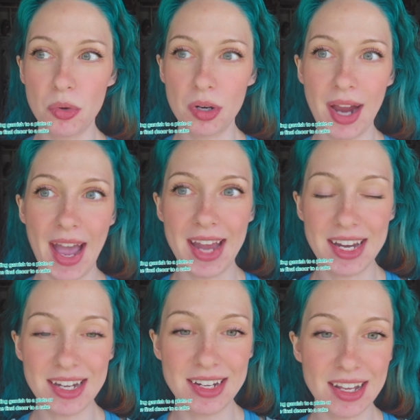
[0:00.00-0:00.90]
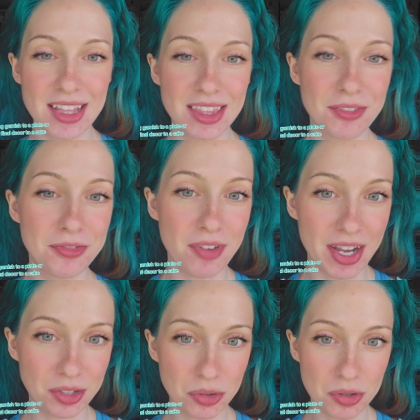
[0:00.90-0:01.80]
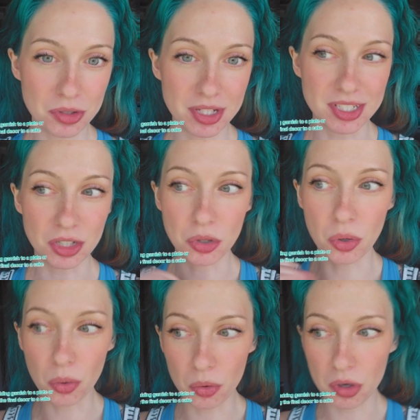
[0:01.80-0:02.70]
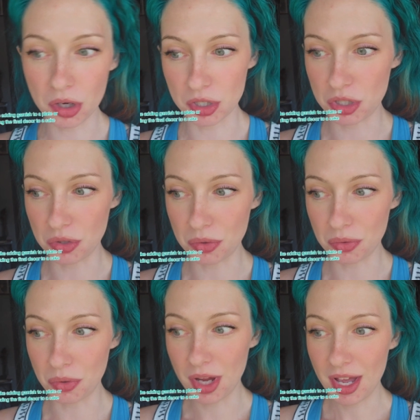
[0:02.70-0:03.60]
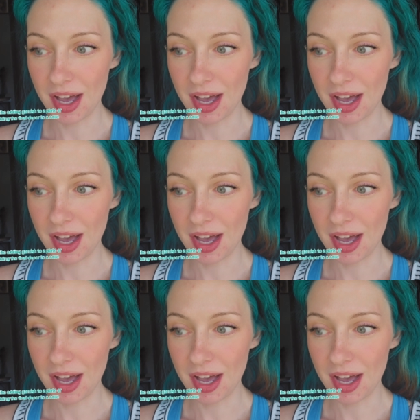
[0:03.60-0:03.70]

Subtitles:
or adding the final decor to